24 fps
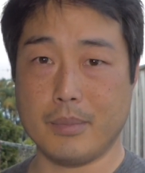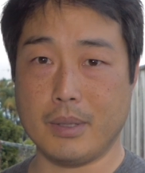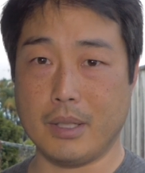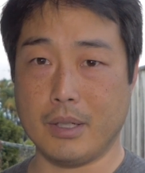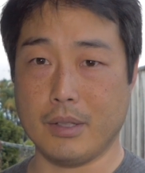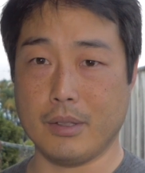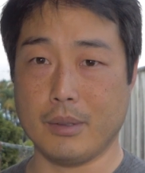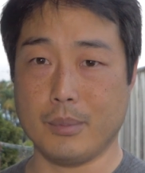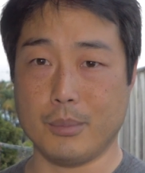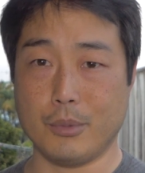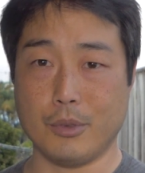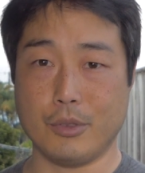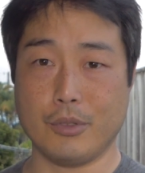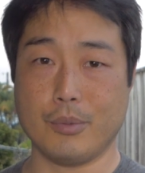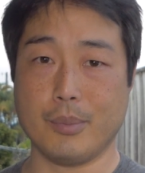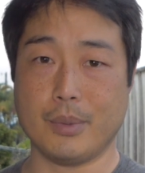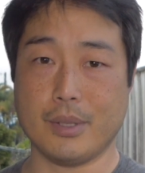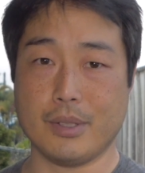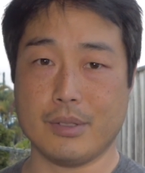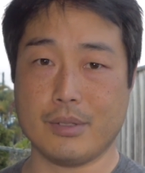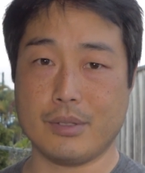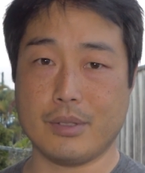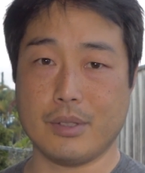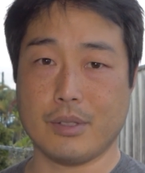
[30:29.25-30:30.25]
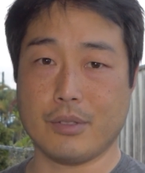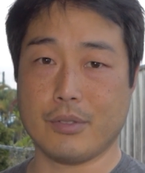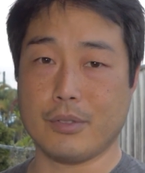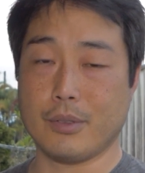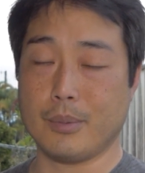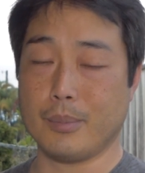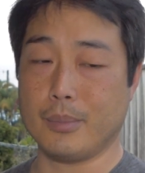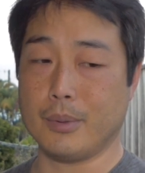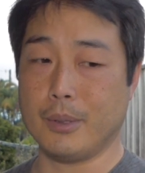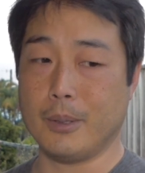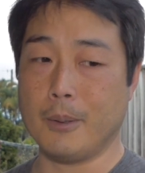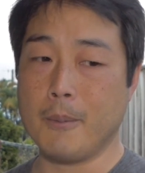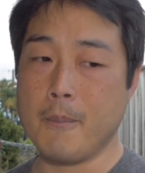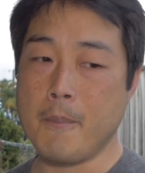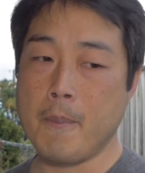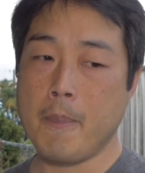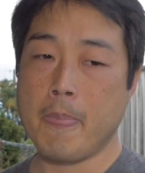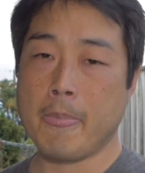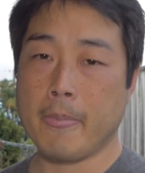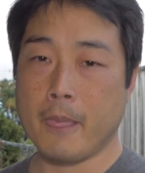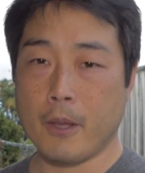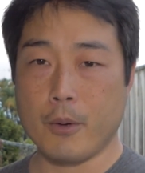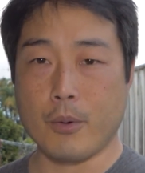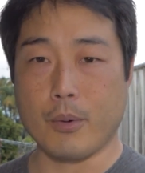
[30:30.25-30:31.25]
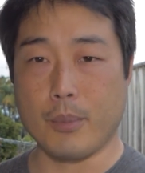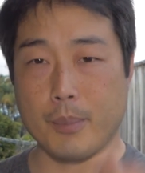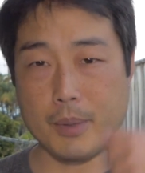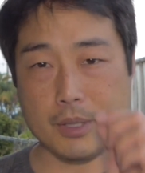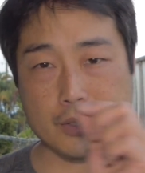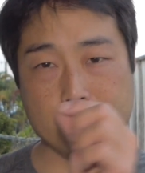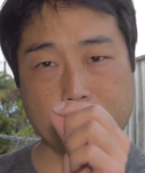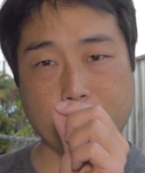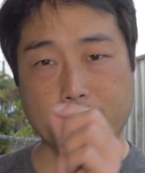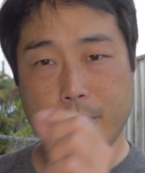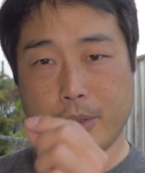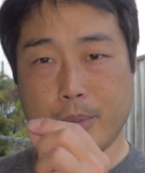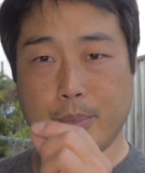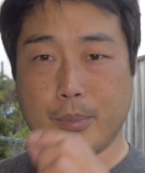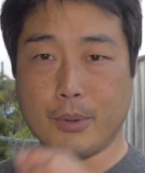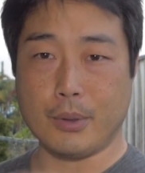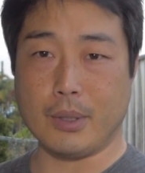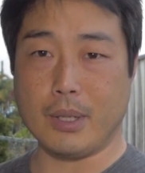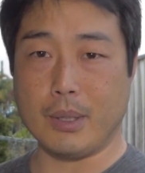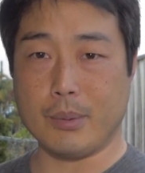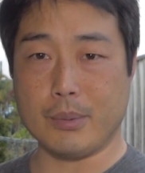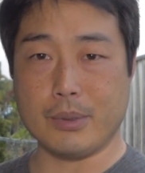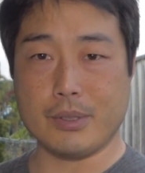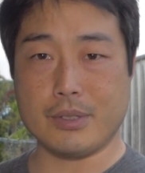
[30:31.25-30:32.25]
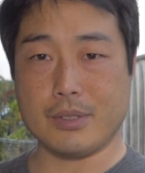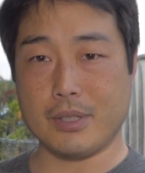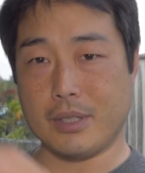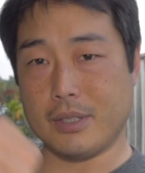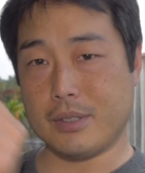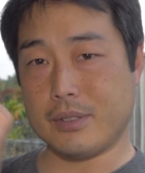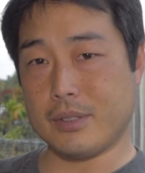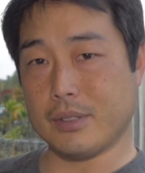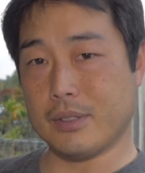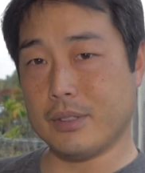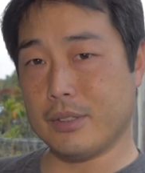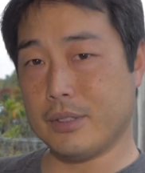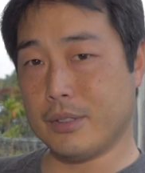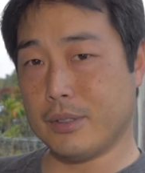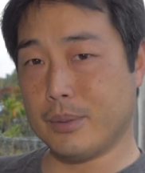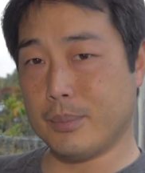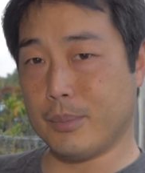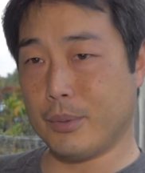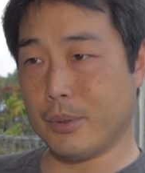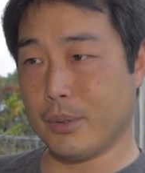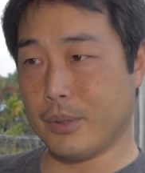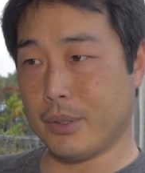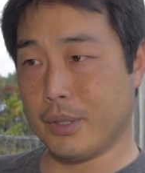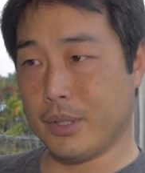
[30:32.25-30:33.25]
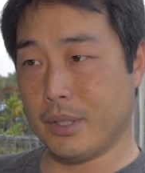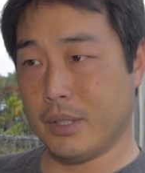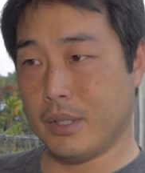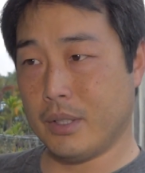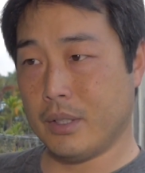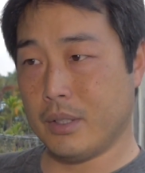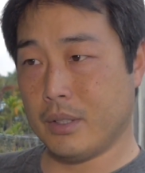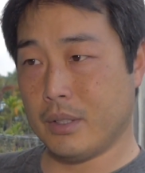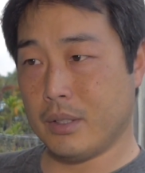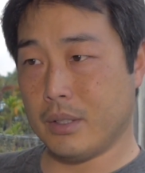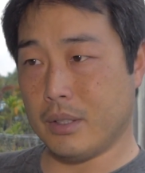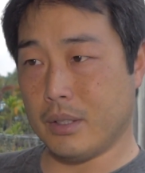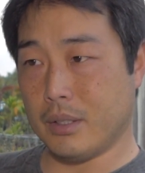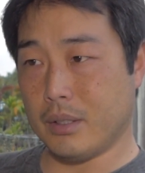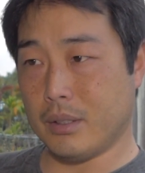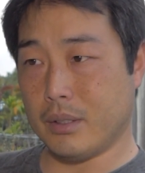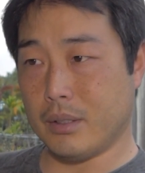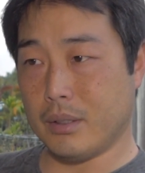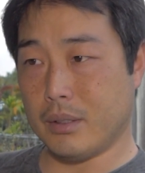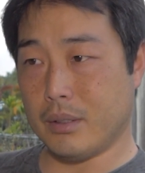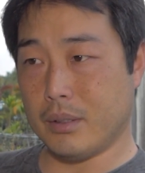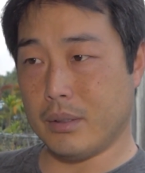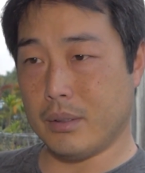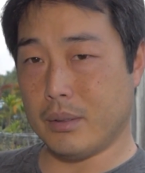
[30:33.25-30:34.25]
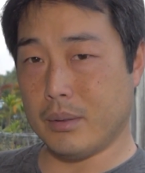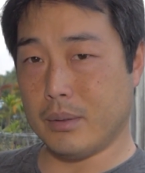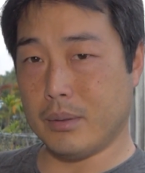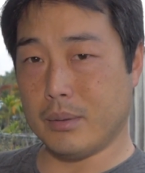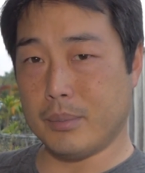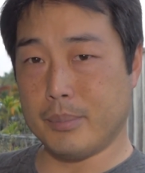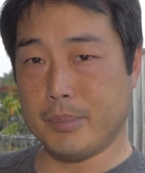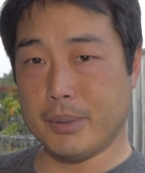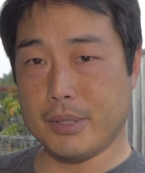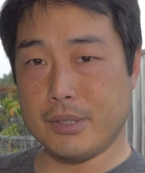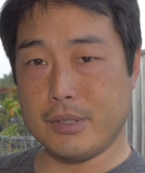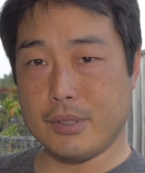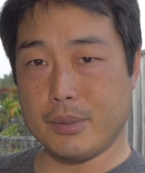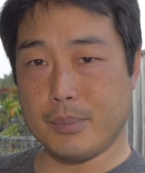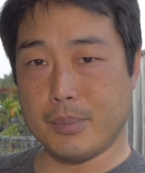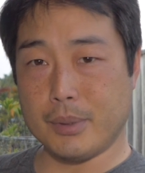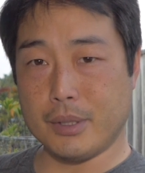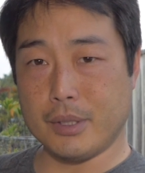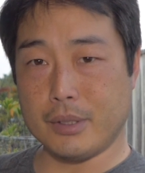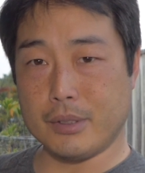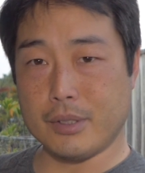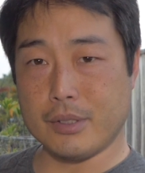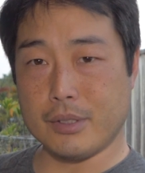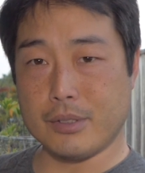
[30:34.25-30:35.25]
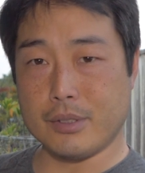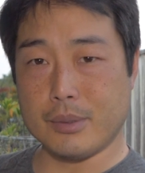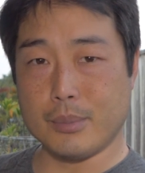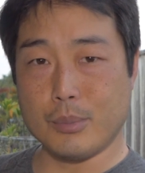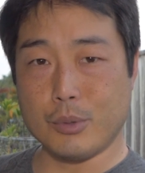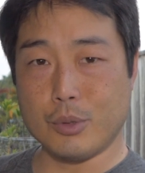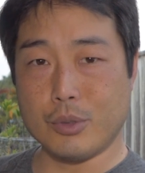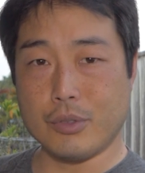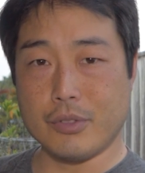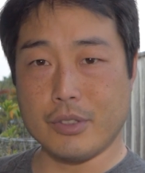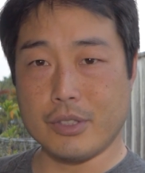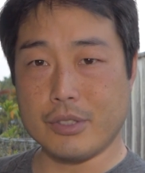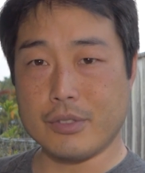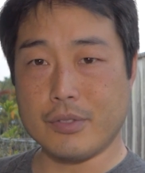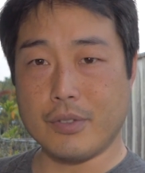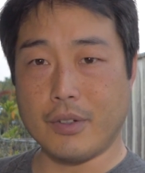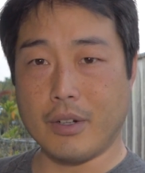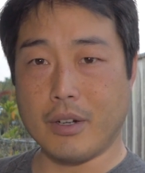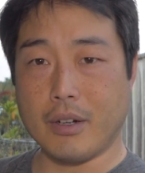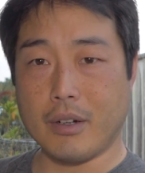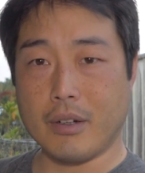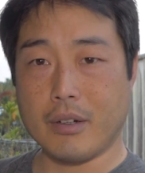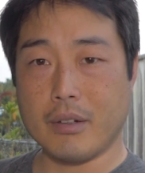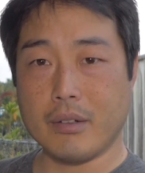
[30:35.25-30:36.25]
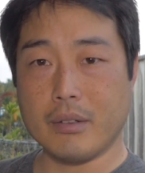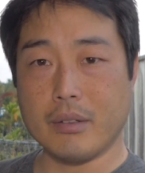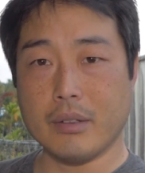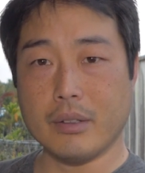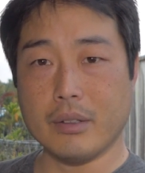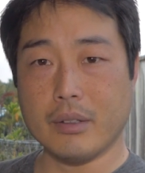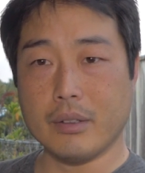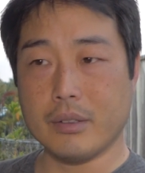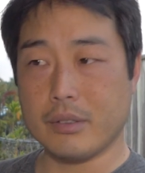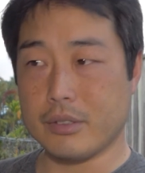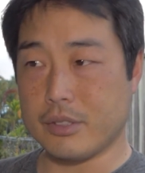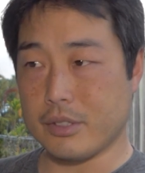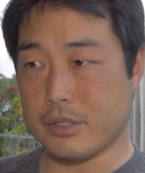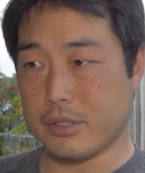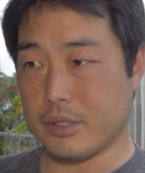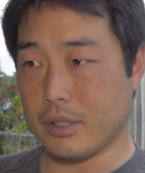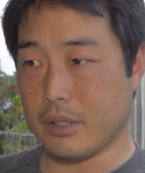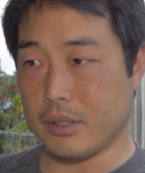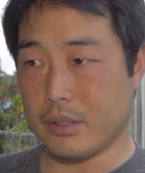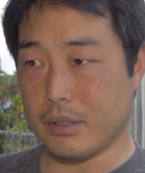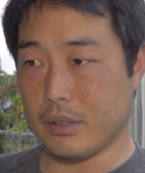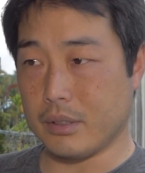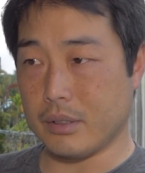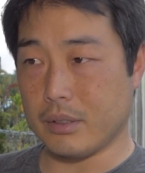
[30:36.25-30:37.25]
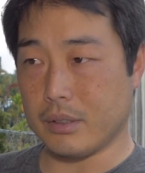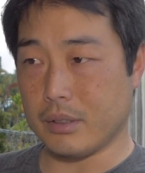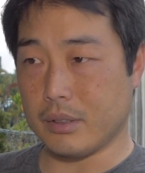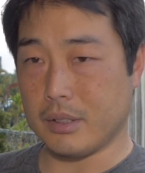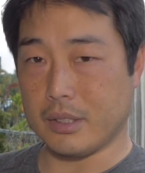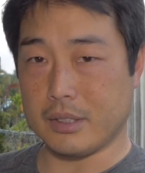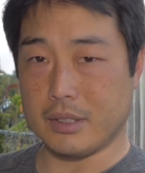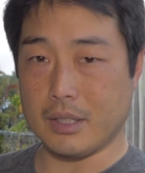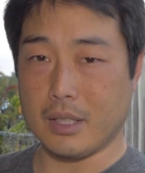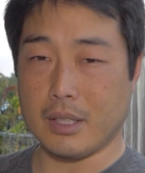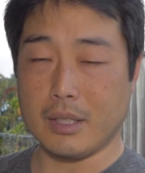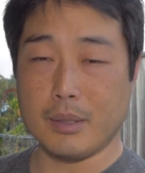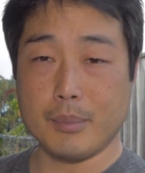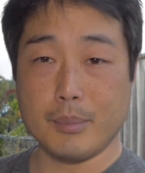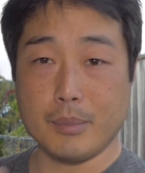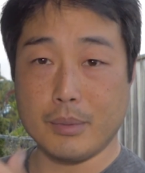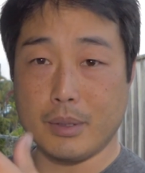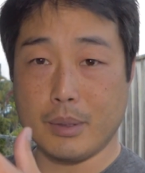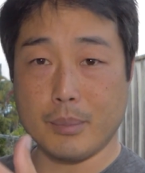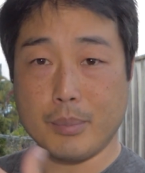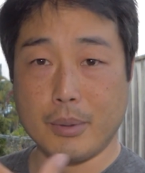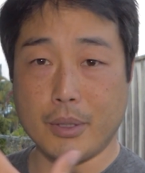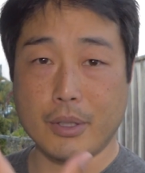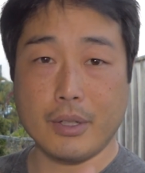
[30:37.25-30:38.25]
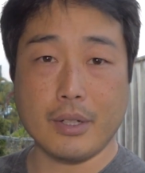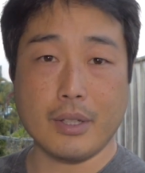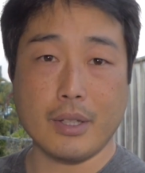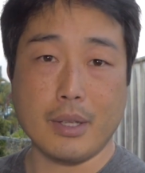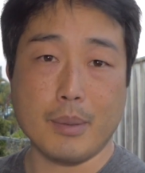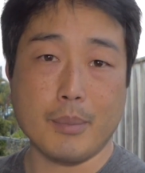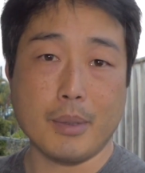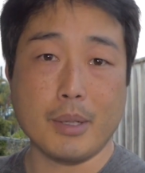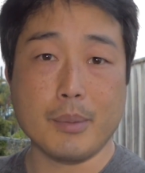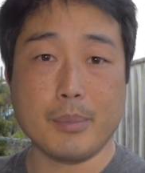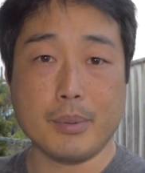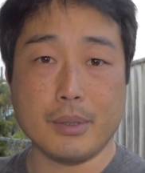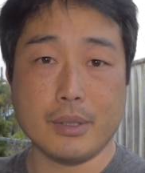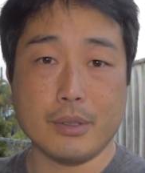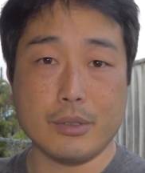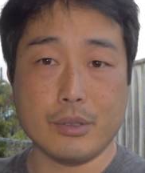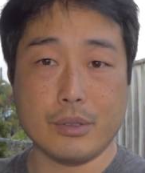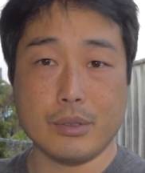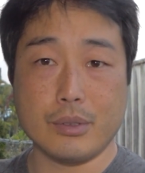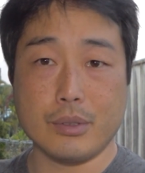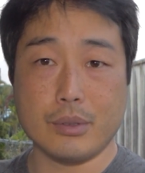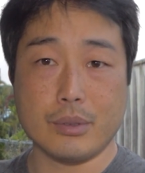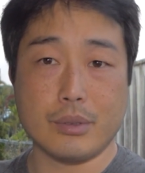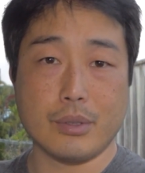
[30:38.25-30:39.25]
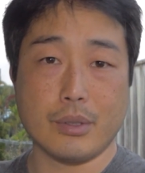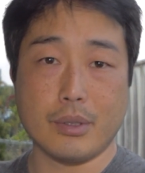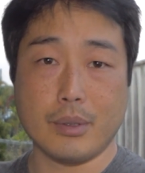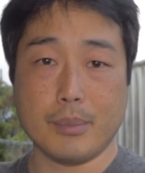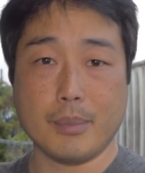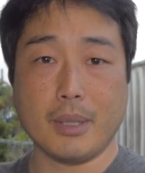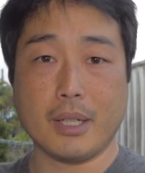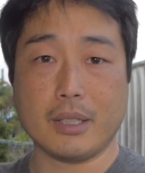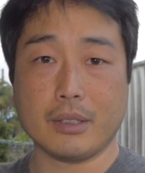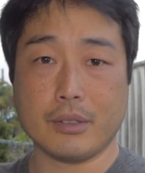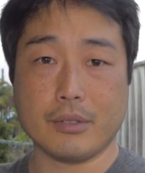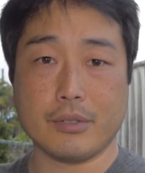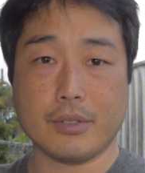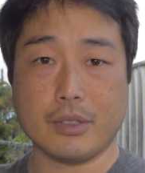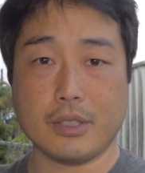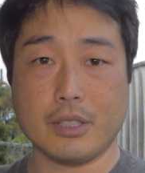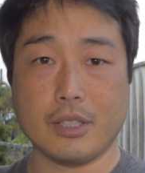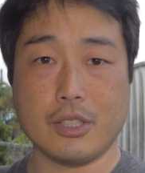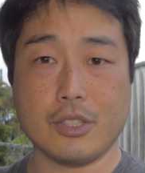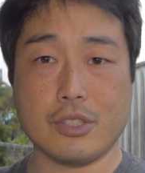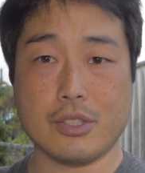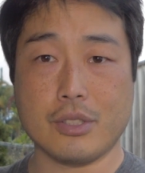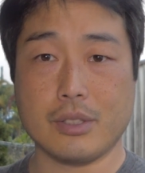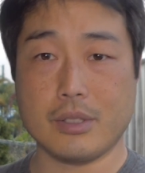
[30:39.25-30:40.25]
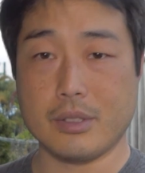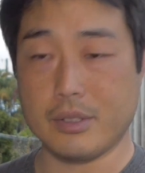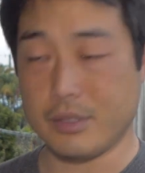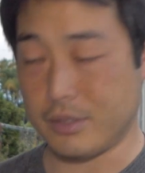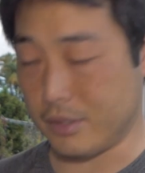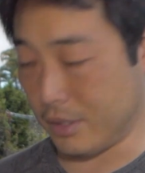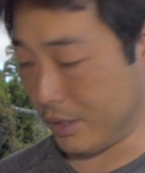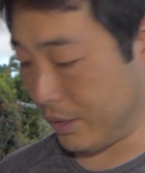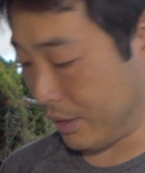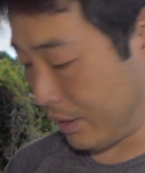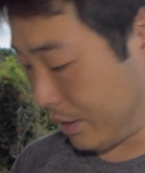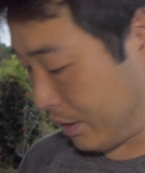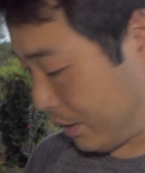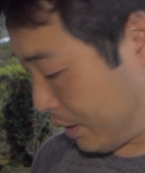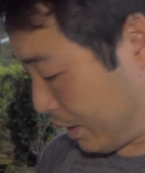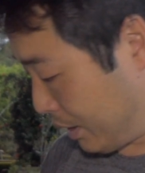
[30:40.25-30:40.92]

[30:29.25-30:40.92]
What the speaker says: how the movement is different. But with my target bow, I would say it's a little more busy, but it doesn't move as far, you know, just kind of like that. And part of that might be due to the magnification in the sight.